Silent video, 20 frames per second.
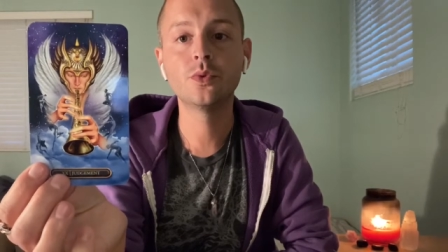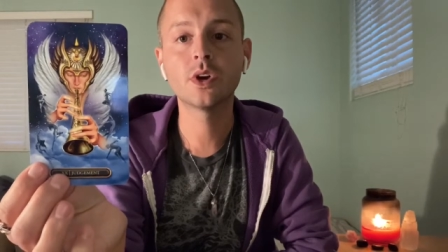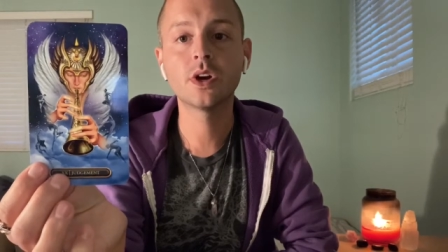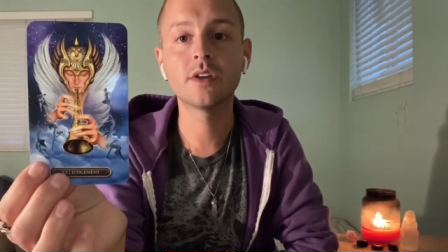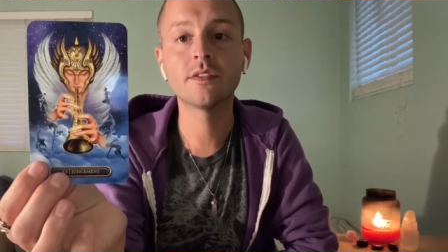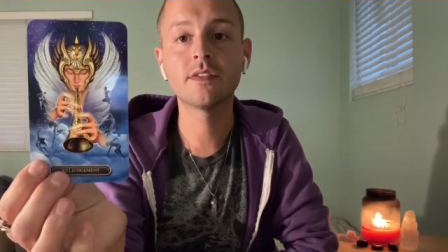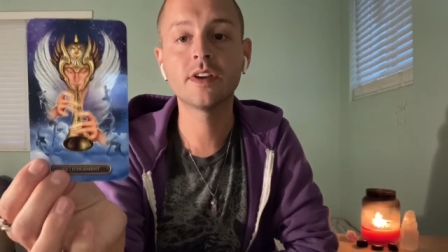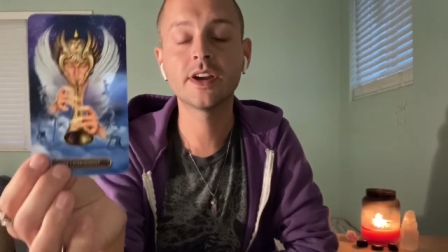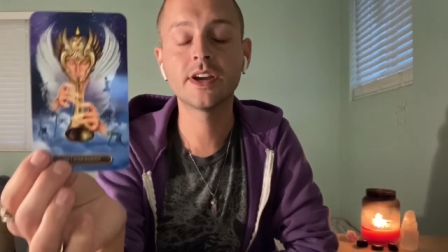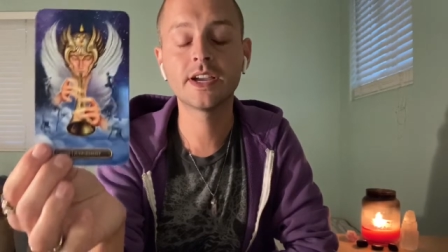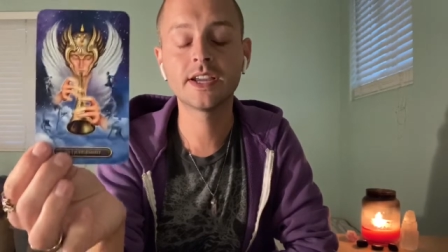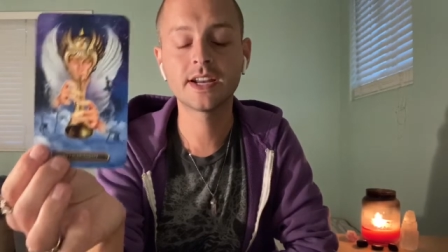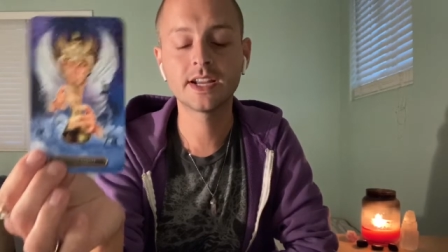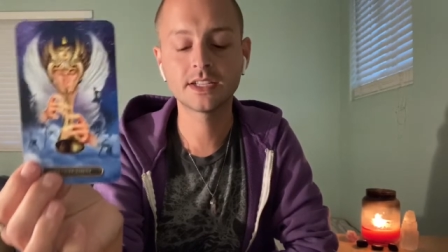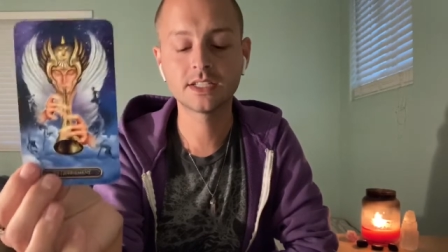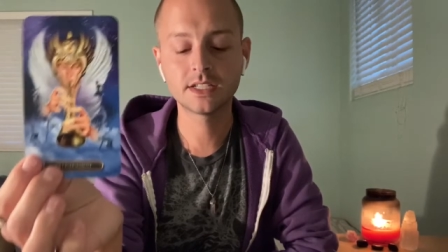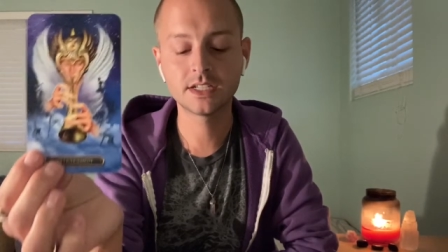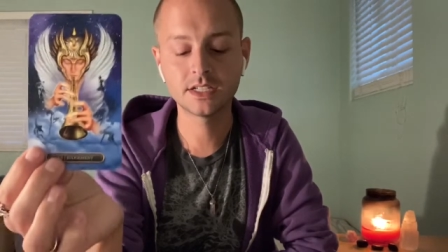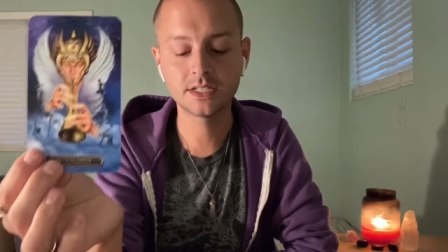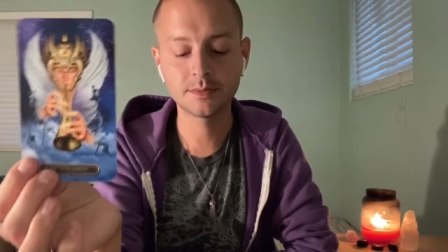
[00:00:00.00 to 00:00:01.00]
are very
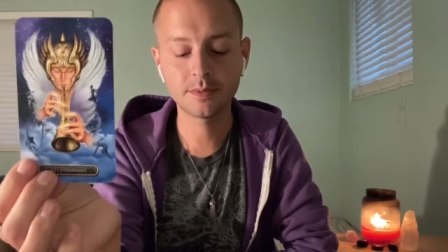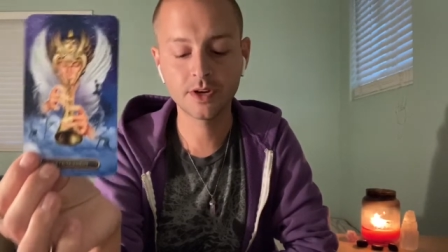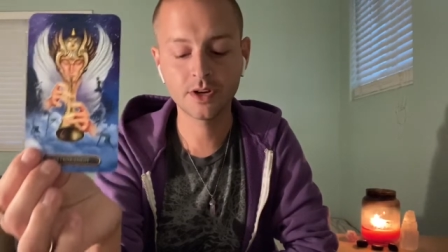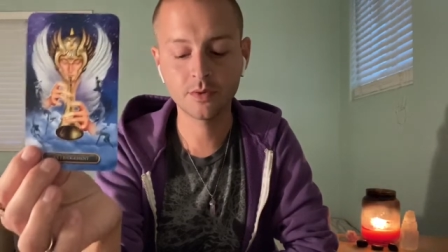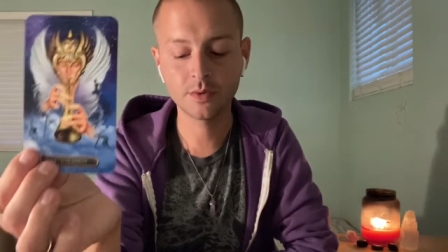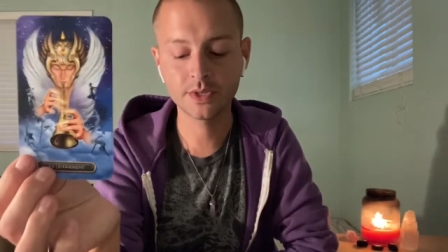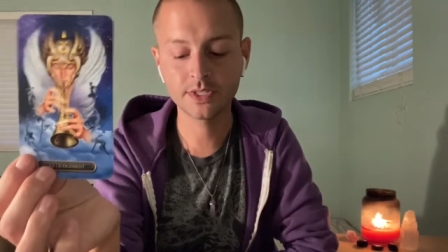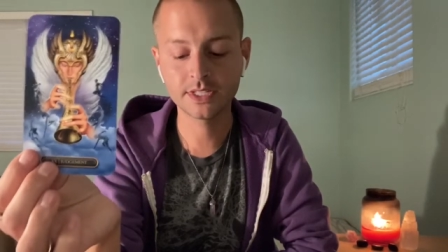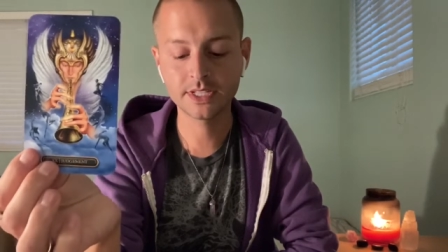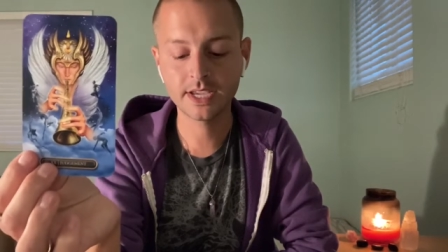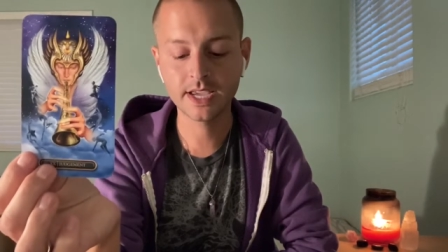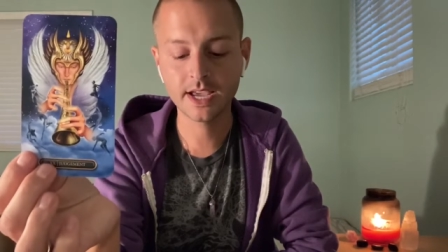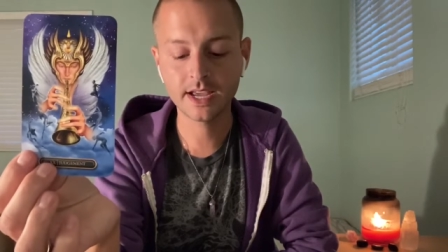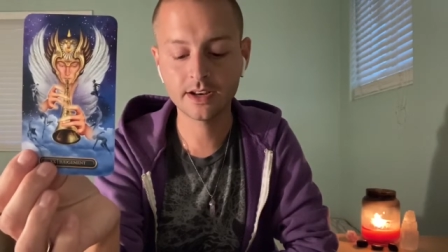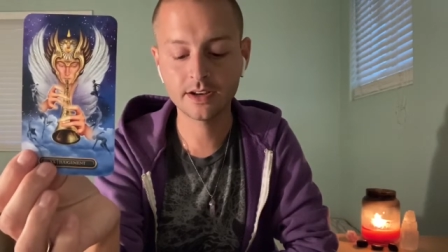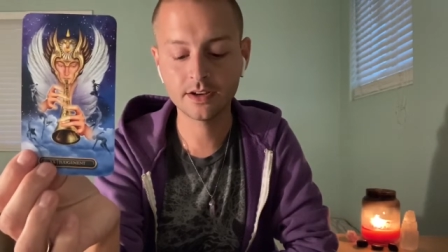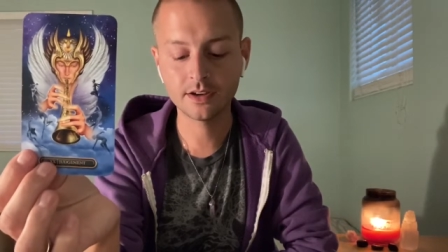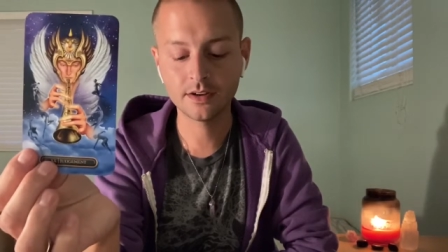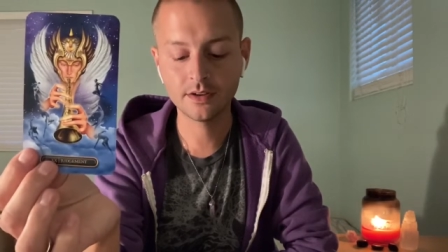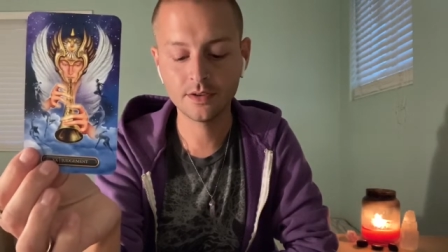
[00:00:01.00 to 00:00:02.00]
connected to spirit once
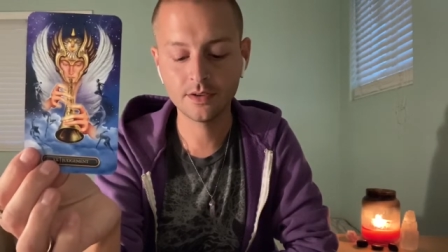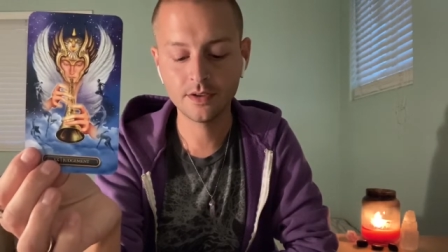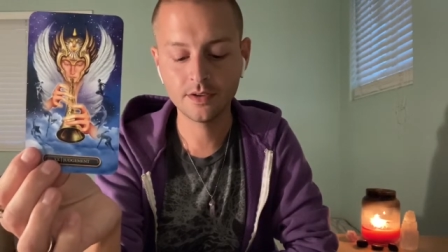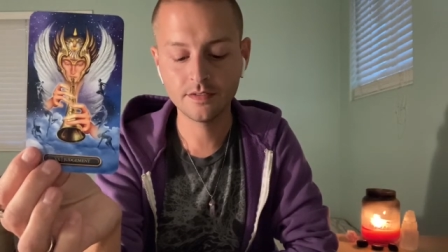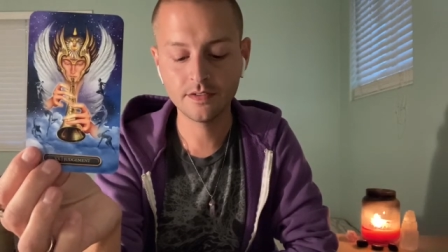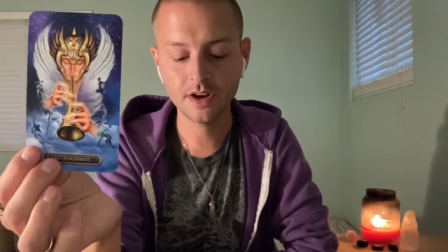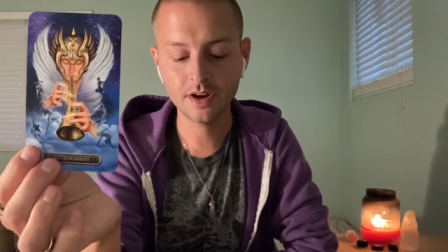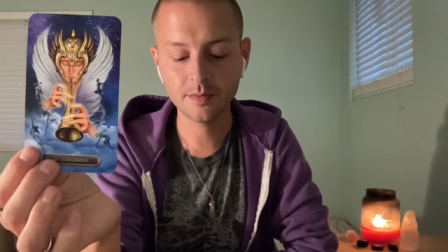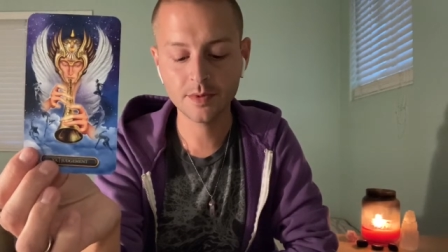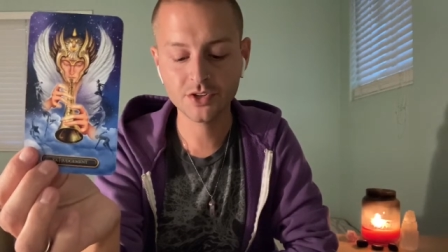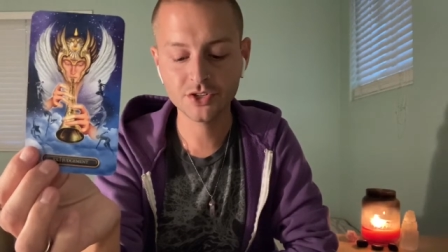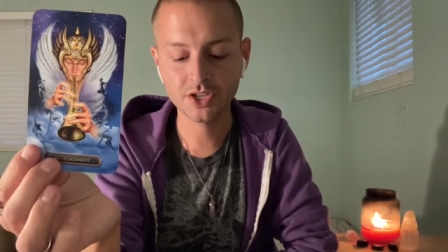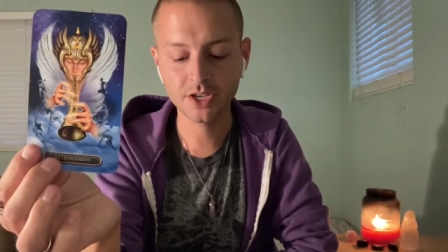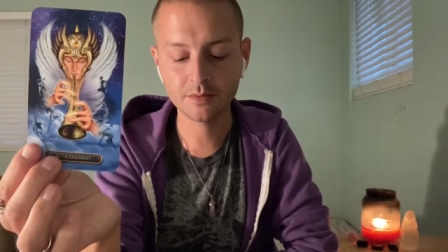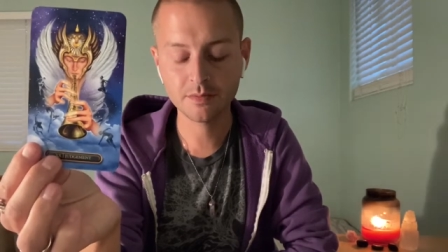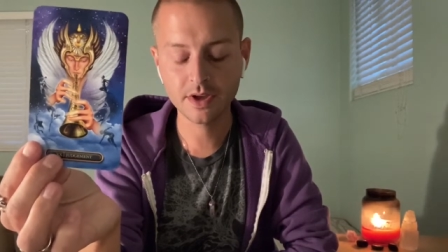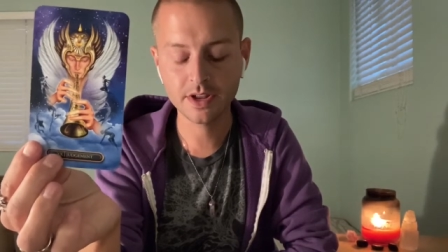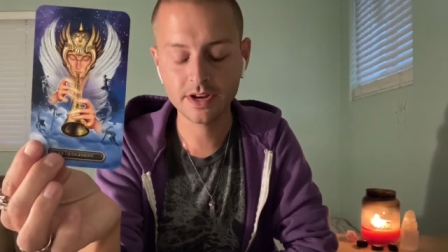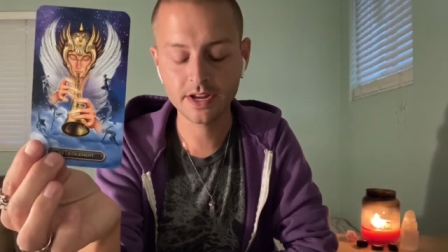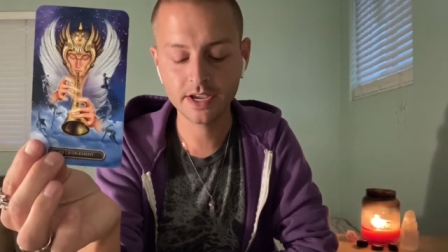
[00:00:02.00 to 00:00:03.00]
again, very much like
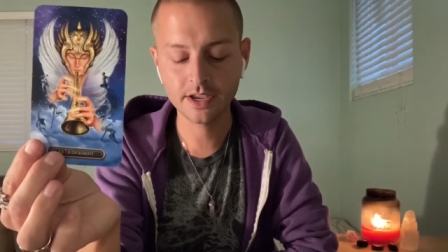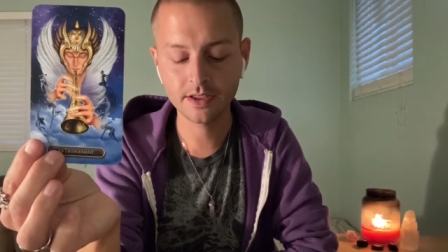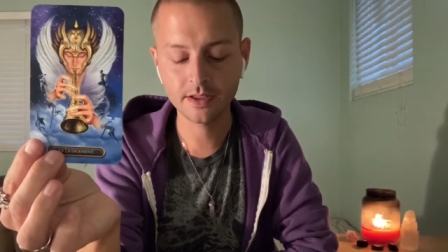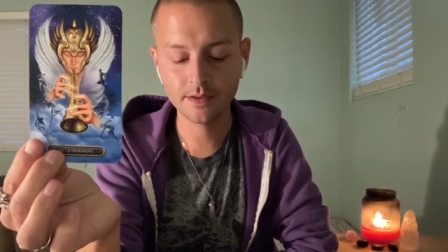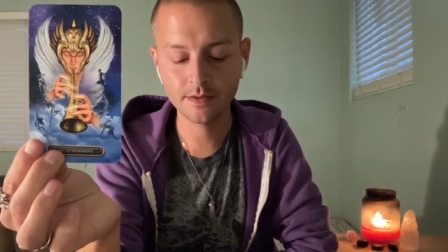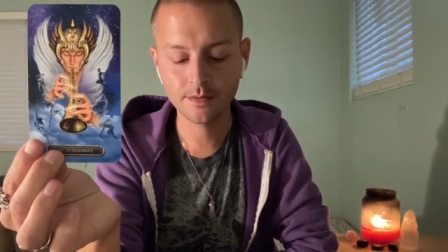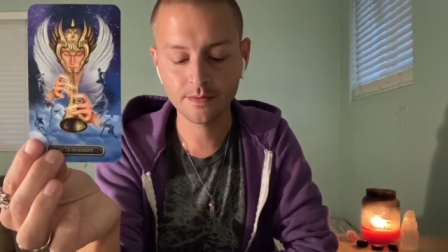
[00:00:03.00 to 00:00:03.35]
Monday.